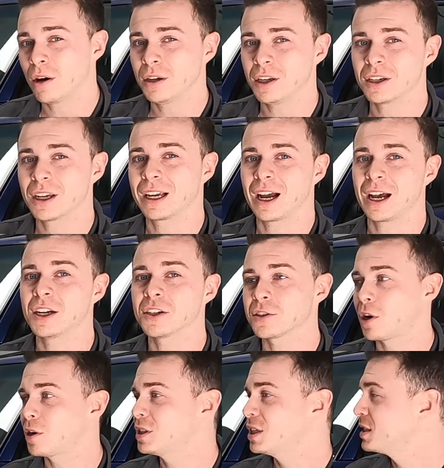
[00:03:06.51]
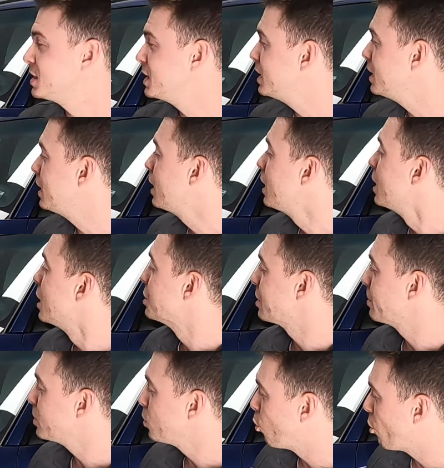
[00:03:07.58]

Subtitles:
you can kind of start to see some of the water